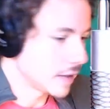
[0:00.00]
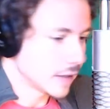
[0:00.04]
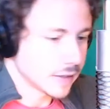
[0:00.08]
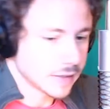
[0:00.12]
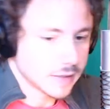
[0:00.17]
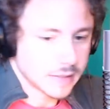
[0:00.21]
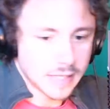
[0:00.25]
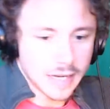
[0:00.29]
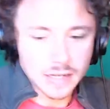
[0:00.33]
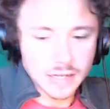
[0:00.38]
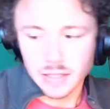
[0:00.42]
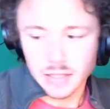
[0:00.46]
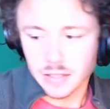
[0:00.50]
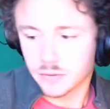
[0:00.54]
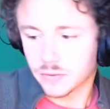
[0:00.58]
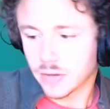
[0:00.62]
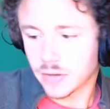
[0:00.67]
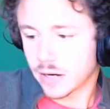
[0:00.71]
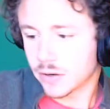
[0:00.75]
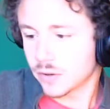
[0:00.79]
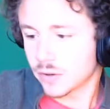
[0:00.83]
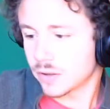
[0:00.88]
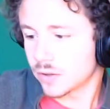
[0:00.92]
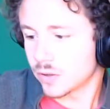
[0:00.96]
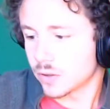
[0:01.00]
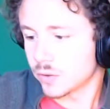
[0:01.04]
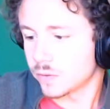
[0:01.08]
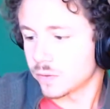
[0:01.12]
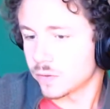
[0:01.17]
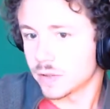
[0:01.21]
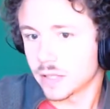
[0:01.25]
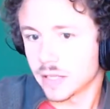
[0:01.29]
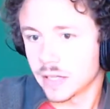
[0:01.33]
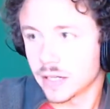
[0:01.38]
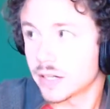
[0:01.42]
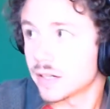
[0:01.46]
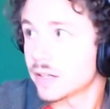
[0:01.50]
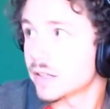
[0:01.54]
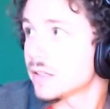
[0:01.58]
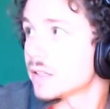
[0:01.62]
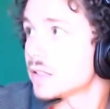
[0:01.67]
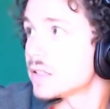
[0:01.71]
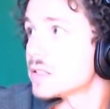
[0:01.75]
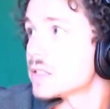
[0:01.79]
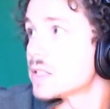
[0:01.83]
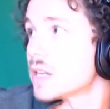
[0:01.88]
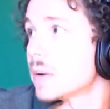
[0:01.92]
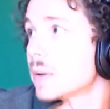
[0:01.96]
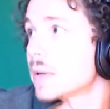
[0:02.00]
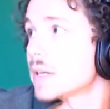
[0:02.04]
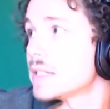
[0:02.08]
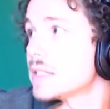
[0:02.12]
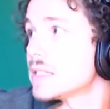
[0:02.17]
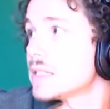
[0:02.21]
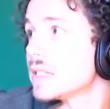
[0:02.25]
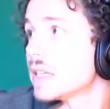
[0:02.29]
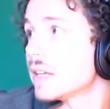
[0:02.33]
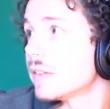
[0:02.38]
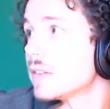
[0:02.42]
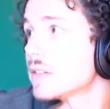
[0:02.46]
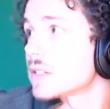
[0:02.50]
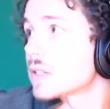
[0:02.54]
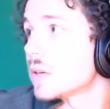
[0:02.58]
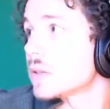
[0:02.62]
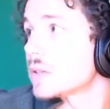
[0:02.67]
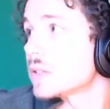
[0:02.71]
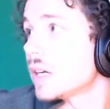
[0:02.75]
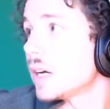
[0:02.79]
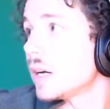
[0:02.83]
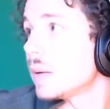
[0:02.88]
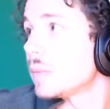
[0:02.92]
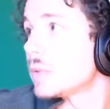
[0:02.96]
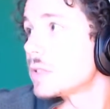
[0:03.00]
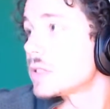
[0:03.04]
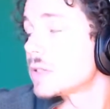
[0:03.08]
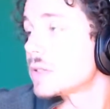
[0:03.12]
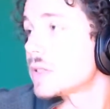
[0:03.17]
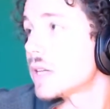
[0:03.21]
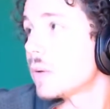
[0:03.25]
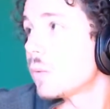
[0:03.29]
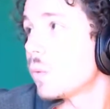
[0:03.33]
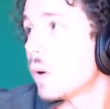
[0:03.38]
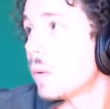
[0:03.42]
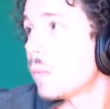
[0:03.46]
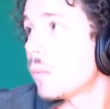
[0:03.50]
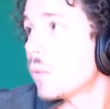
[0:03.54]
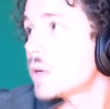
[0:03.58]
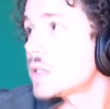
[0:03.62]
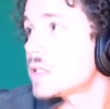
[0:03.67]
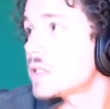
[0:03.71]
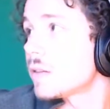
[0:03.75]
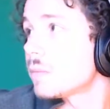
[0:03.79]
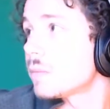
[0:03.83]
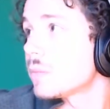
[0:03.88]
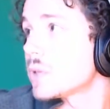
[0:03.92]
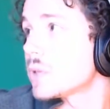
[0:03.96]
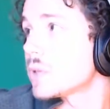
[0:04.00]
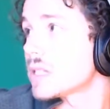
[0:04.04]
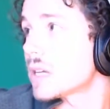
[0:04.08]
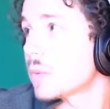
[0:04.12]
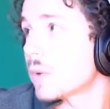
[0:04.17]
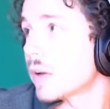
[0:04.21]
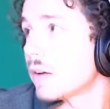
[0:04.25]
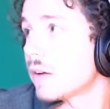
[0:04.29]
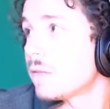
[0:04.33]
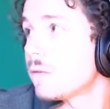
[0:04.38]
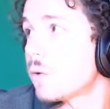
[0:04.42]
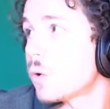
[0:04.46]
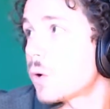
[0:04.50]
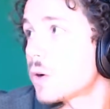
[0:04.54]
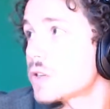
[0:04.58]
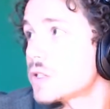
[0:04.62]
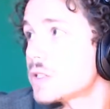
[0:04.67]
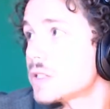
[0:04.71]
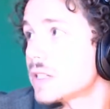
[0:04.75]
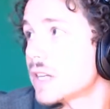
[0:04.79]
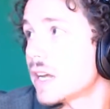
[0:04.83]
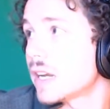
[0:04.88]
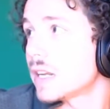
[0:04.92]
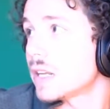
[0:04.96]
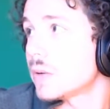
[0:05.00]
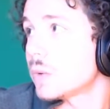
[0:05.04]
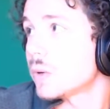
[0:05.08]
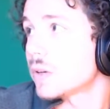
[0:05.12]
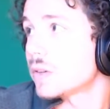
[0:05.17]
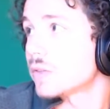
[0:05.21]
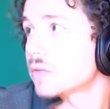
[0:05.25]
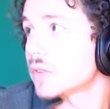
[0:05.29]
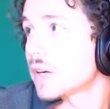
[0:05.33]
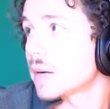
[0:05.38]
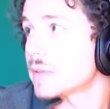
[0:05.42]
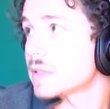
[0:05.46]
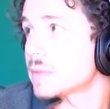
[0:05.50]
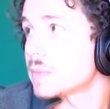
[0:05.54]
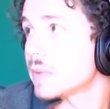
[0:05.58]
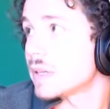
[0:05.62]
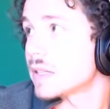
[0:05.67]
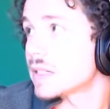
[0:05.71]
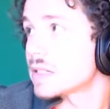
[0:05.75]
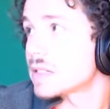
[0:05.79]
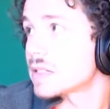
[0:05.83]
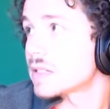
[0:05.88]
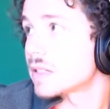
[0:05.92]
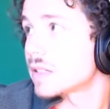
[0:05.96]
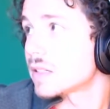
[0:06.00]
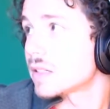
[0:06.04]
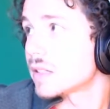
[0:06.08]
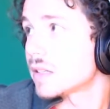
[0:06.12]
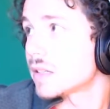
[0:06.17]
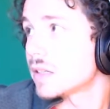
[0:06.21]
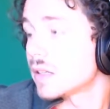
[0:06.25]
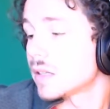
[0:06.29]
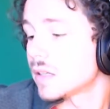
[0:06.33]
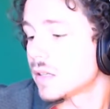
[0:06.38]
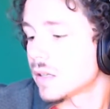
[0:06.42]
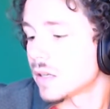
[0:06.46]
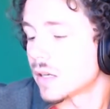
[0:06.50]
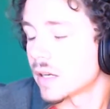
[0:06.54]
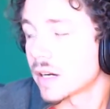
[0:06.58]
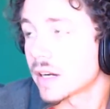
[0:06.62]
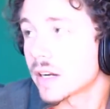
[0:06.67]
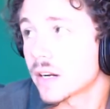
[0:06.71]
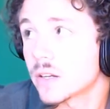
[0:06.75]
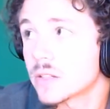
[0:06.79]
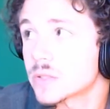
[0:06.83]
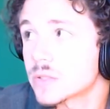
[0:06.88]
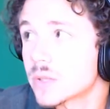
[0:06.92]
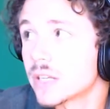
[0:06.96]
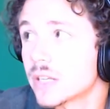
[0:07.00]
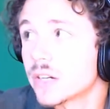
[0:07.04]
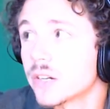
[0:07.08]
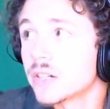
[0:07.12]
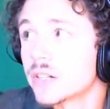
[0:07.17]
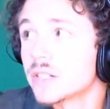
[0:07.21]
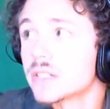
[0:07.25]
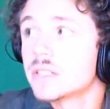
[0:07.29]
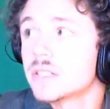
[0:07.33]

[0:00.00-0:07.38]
satellite router thing over there, so now you can see this goes up. So it's at 1.7%. We have 491 frames missed. I can also hear it too.